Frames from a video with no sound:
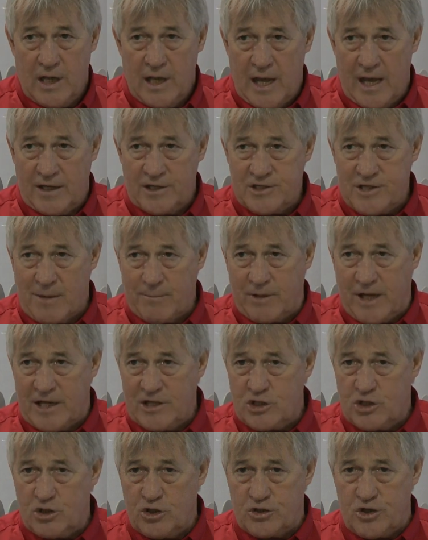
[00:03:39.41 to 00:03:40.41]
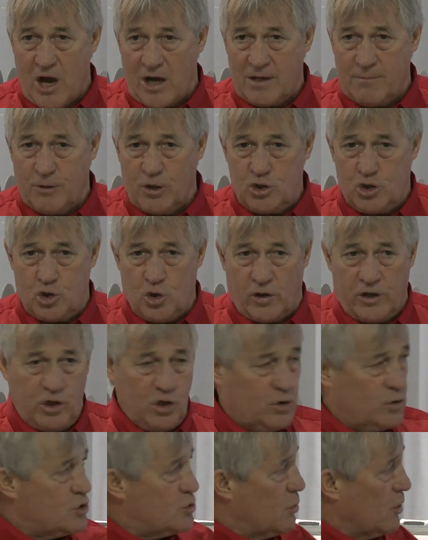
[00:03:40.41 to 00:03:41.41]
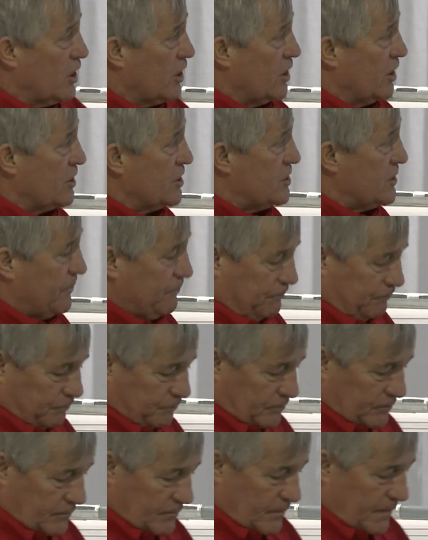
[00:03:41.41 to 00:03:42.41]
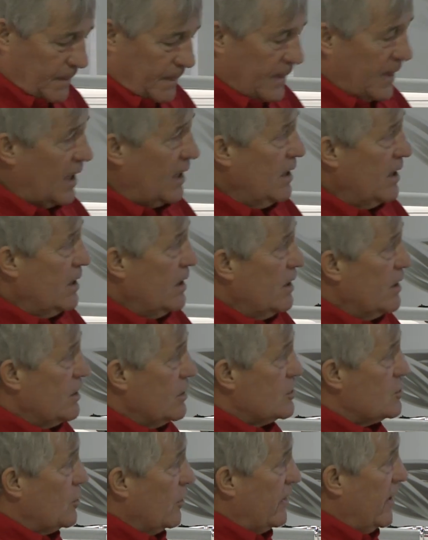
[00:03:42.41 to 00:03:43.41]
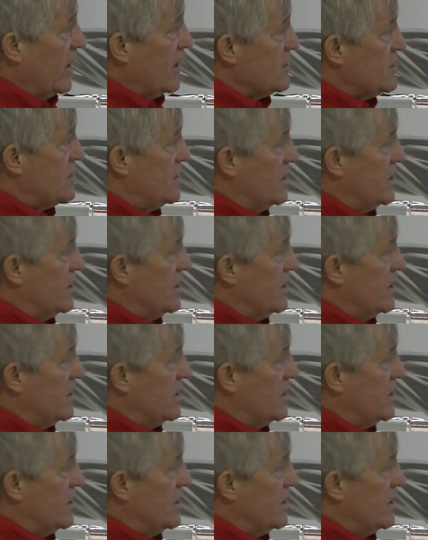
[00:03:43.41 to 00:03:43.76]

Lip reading: And in some cases, you're talking about joint use workers. So there's